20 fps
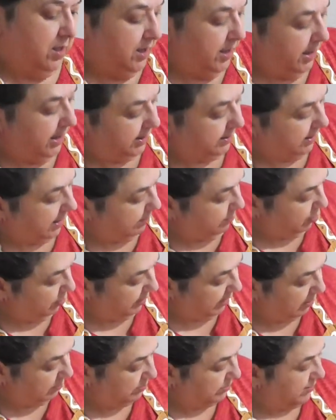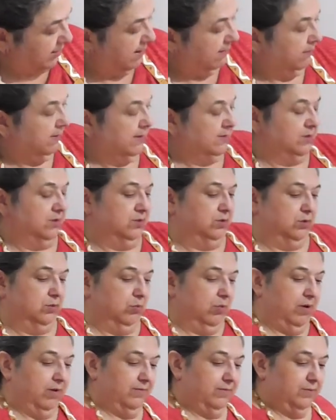And I'm okay with that because this is
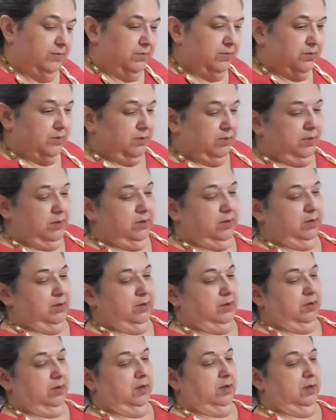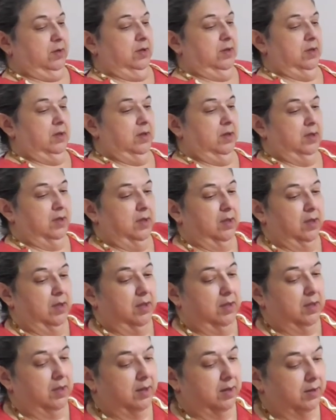waffles.
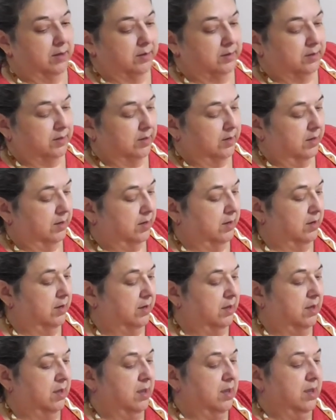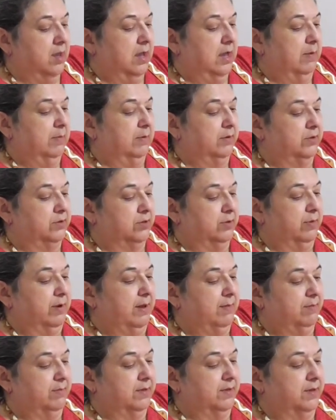And I'm going to
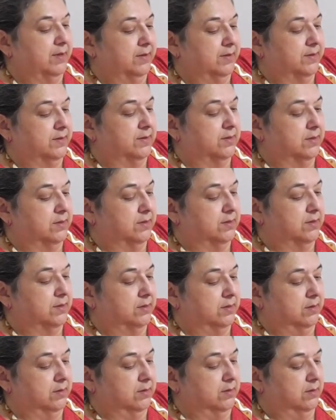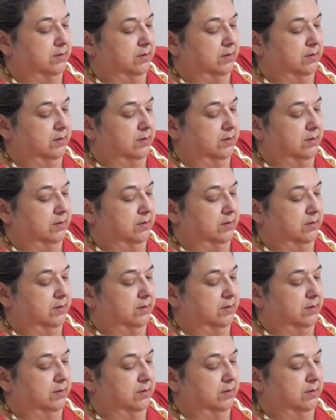scrape this